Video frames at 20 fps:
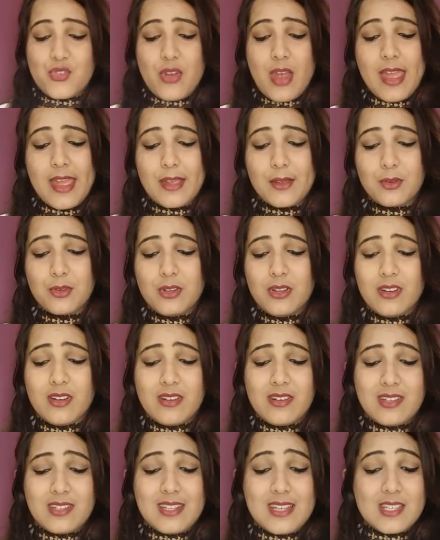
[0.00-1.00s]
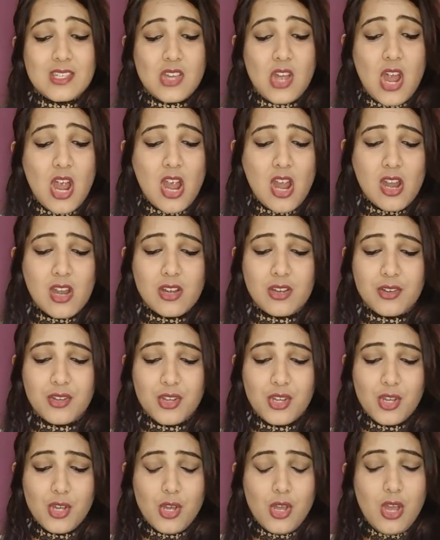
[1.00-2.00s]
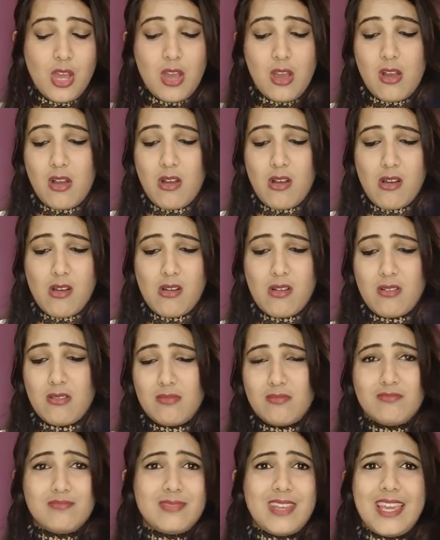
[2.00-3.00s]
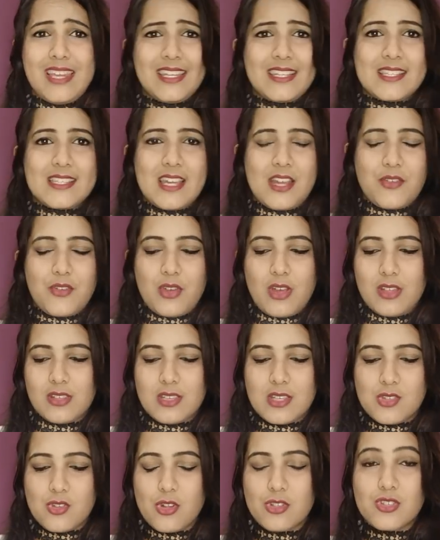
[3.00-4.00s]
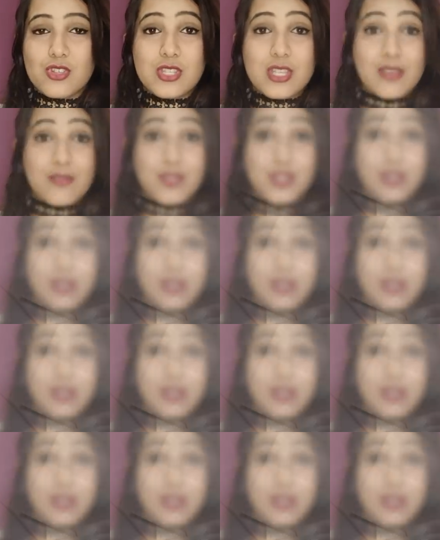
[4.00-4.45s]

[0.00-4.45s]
triangular, it has heart, and etc. This also saves